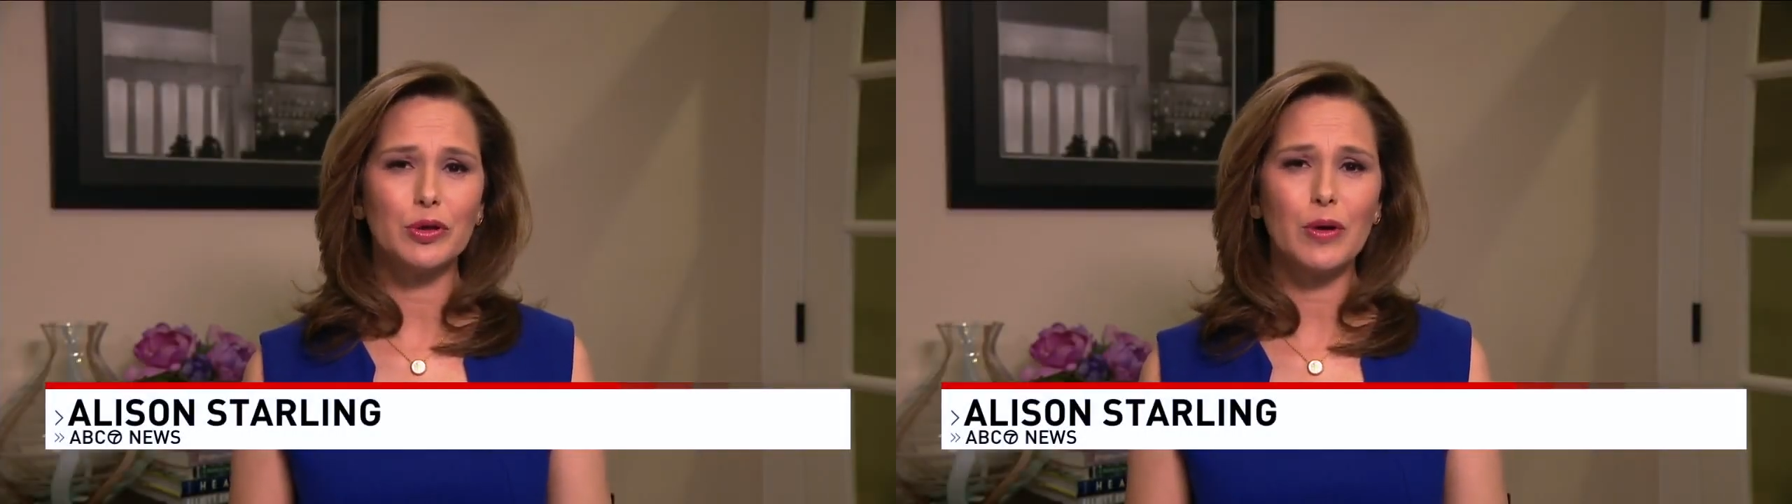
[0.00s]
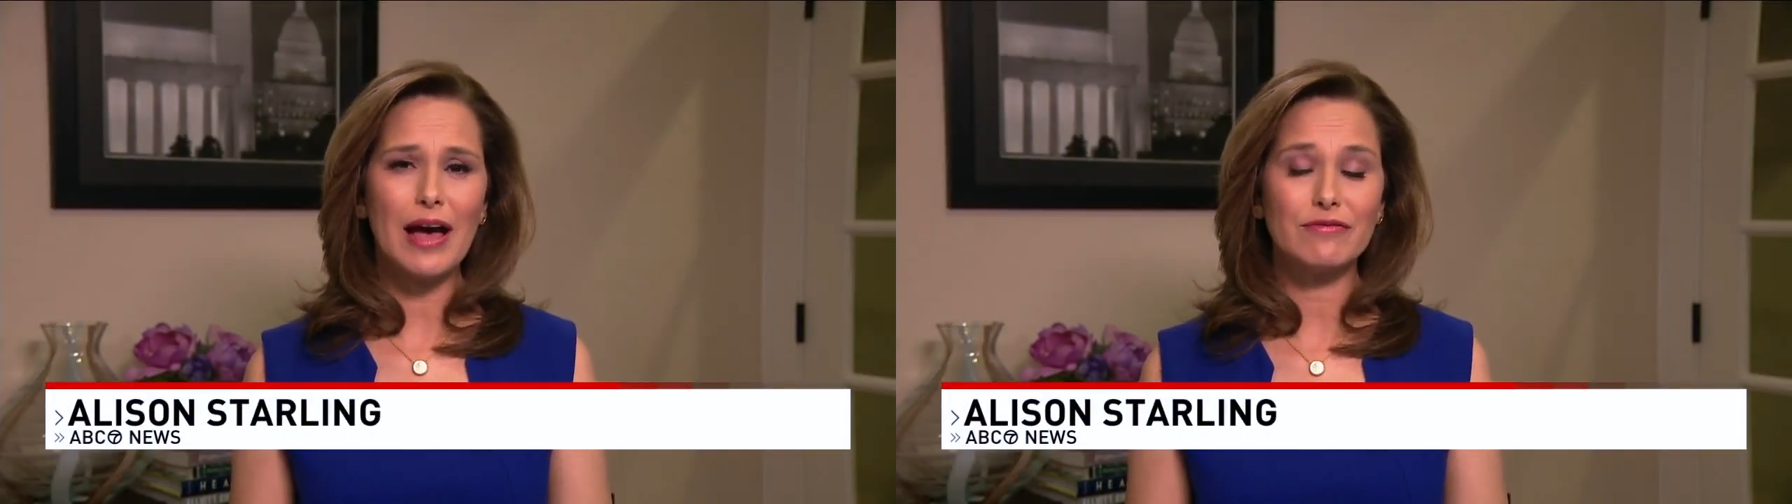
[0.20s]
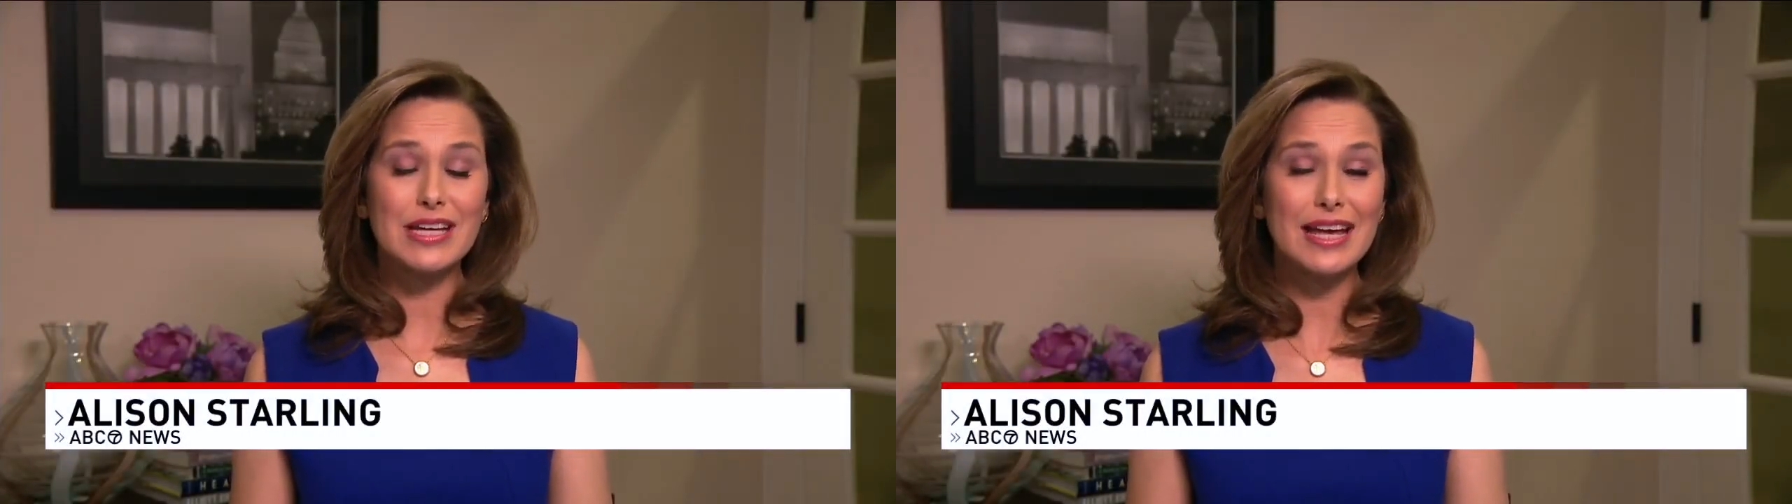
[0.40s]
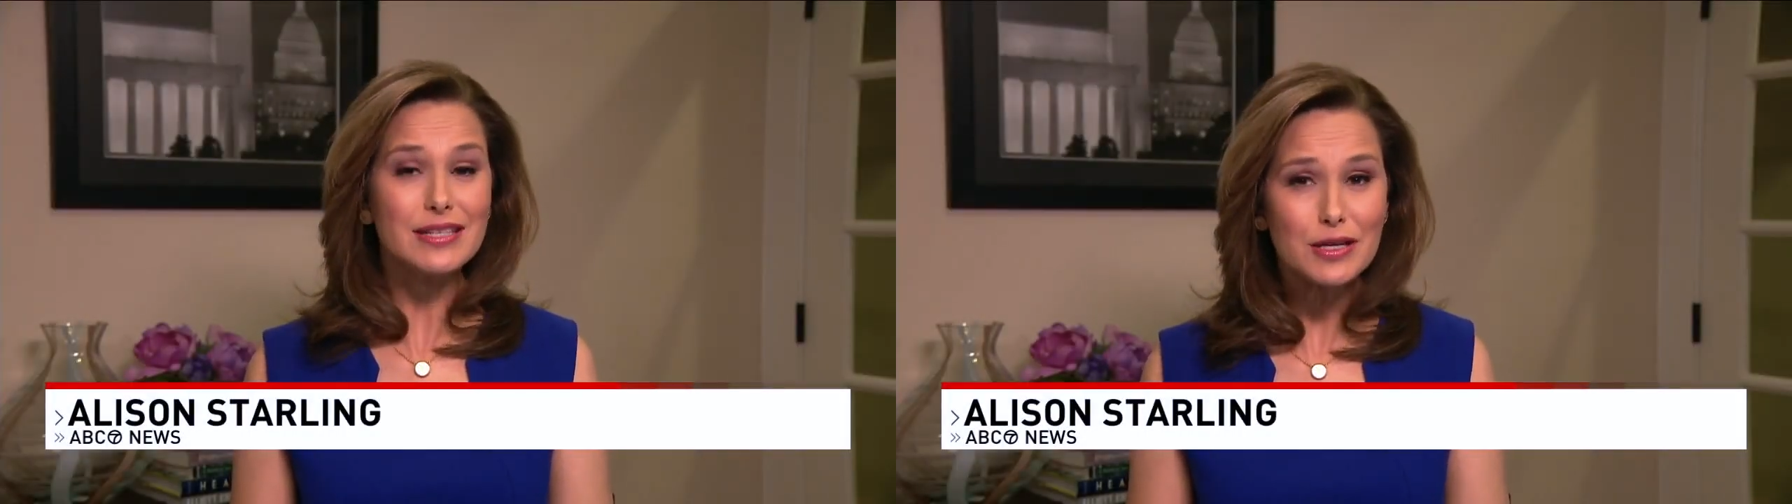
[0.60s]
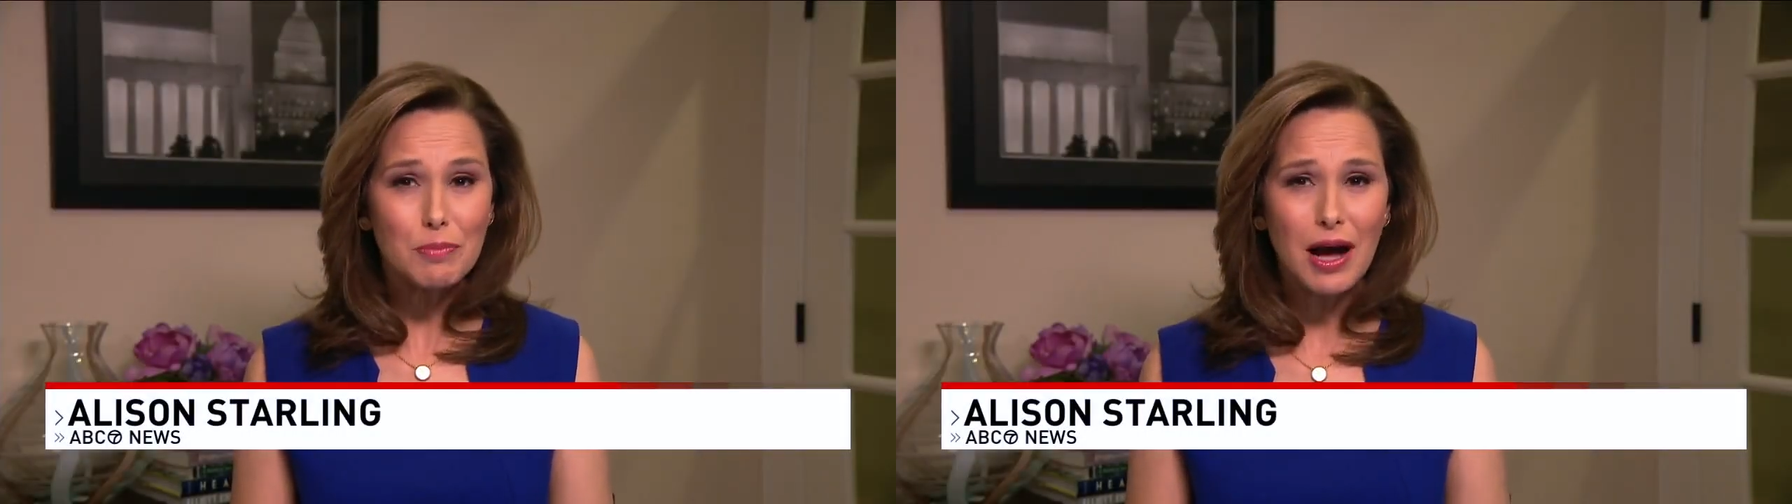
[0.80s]
who have
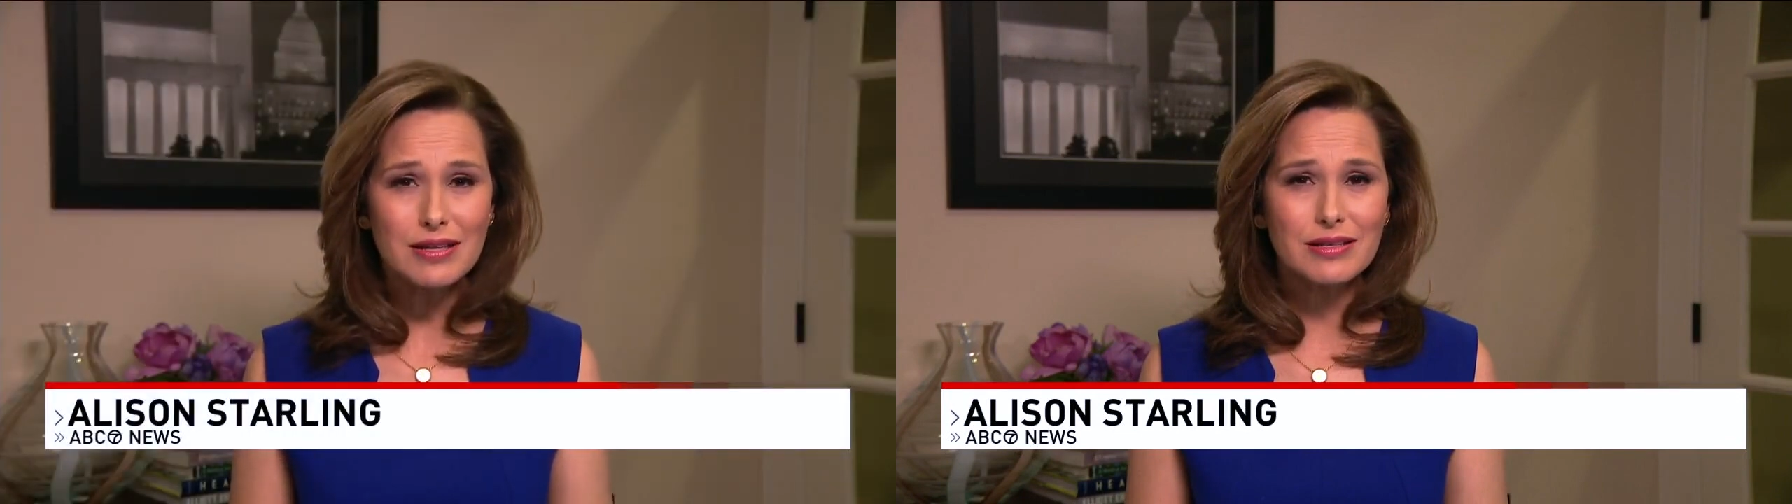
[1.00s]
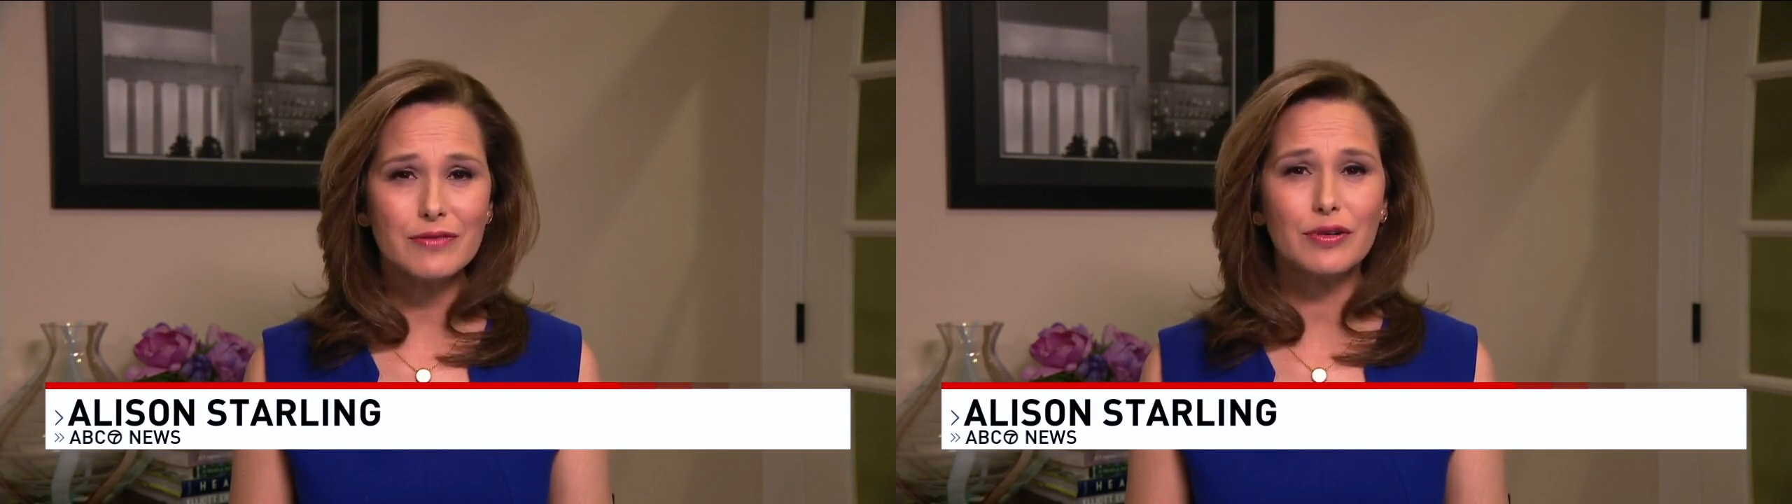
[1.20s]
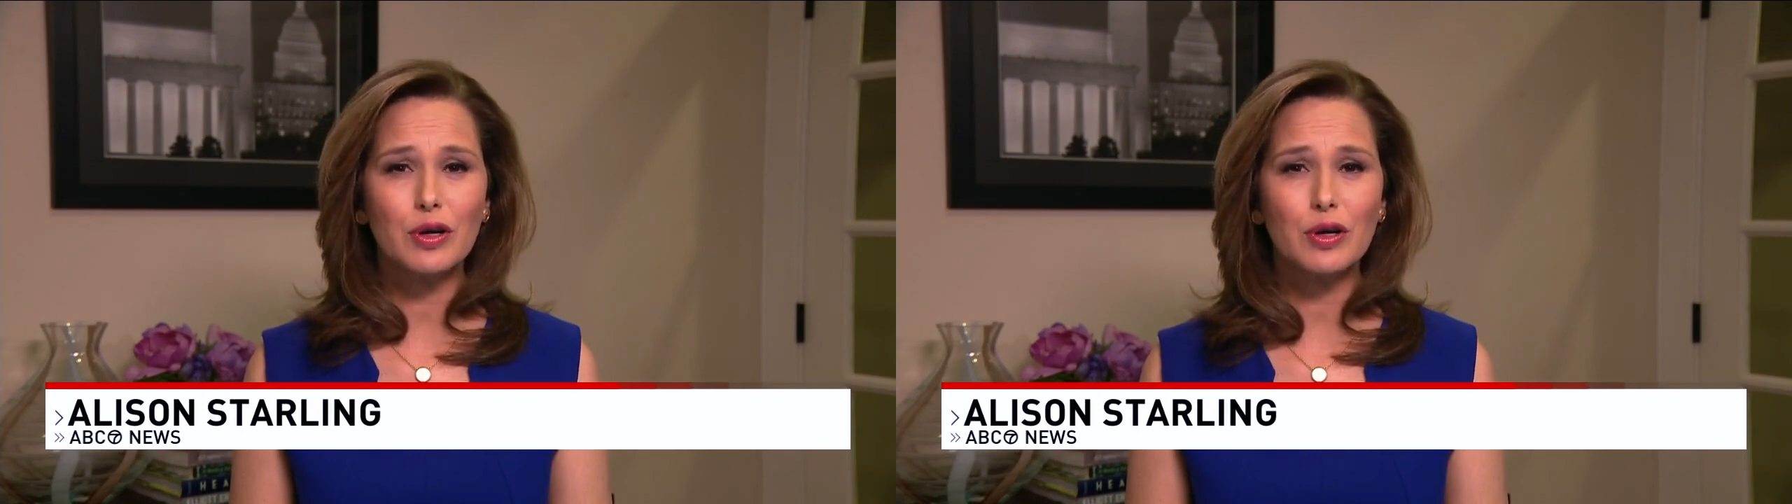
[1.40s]
tested positive for